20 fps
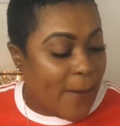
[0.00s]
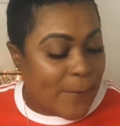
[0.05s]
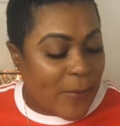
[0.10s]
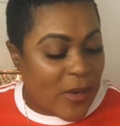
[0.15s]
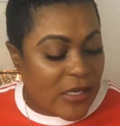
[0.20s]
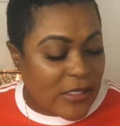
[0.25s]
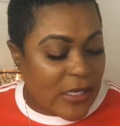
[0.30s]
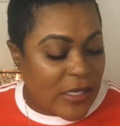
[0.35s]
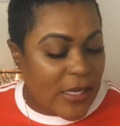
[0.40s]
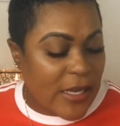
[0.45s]

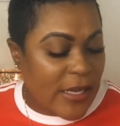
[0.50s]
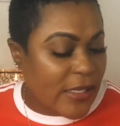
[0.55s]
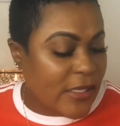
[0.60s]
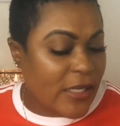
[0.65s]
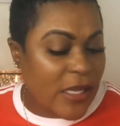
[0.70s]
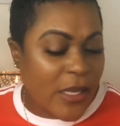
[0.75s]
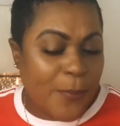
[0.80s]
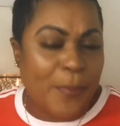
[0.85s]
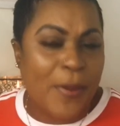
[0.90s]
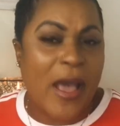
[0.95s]
But
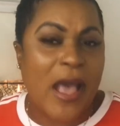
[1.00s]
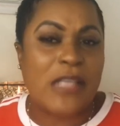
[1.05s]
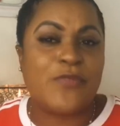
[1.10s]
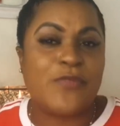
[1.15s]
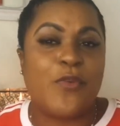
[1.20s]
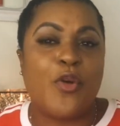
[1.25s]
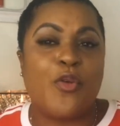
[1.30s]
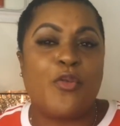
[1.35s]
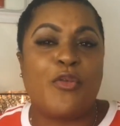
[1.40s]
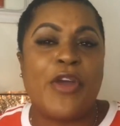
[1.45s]
it could
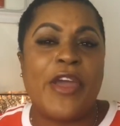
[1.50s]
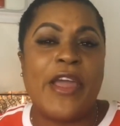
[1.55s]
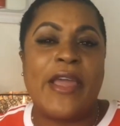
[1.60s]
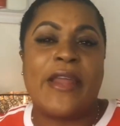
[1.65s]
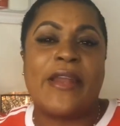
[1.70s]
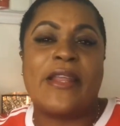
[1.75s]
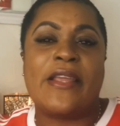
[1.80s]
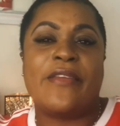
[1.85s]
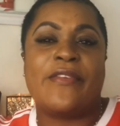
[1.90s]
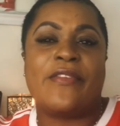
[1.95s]
pass for
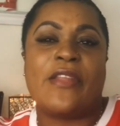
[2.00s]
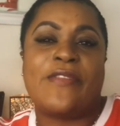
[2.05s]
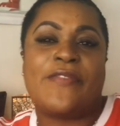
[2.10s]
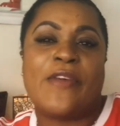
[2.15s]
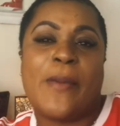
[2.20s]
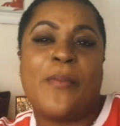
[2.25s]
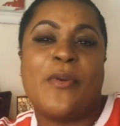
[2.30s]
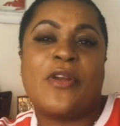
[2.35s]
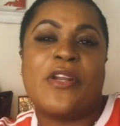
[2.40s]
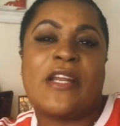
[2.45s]
red. If, if
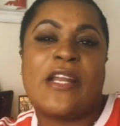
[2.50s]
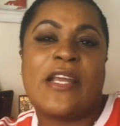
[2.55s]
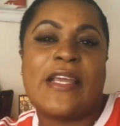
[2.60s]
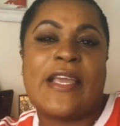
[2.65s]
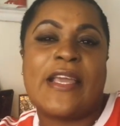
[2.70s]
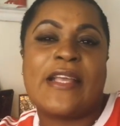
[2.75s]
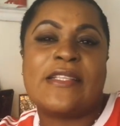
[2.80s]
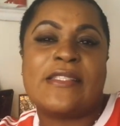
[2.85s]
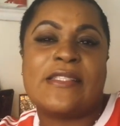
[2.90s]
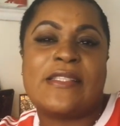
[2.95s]
I put it
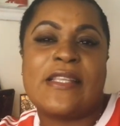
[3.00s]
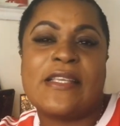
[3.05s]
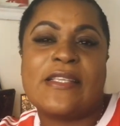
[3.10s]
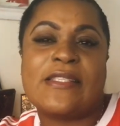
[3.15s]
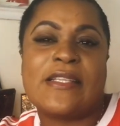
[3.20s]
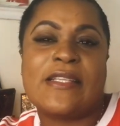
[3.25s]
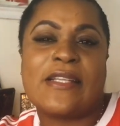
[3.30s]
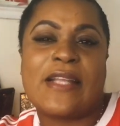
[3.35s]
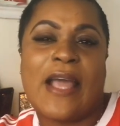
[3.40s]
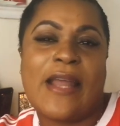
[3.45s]
against
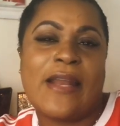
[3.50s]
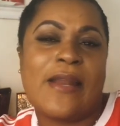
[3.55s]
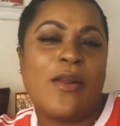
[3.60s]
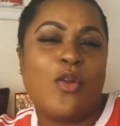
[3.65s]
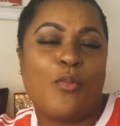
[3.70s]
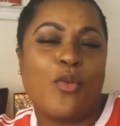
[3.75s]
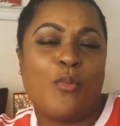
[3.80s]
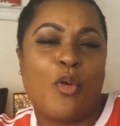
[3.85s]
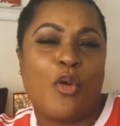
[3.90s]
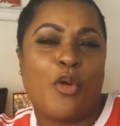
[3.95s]
this, it kind
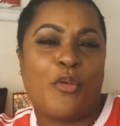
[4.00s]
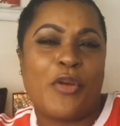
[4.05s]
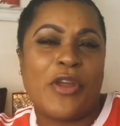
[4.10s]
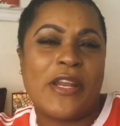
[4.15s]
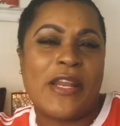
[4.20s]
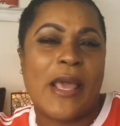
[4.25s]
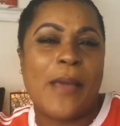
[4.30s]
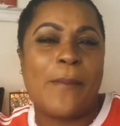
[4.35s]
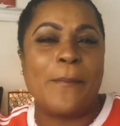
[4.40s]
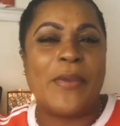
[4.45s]
of look more
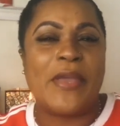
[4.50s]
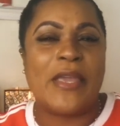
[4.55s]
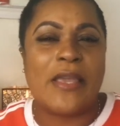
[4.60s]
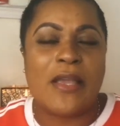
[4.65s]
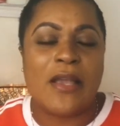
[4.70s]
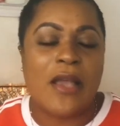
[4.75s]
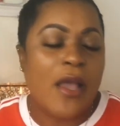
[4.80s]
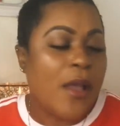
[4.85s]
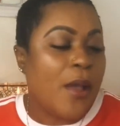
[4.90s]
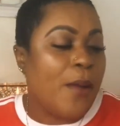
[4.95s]
red than
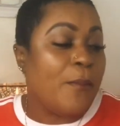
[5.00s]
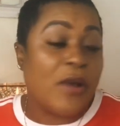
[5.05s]
pink.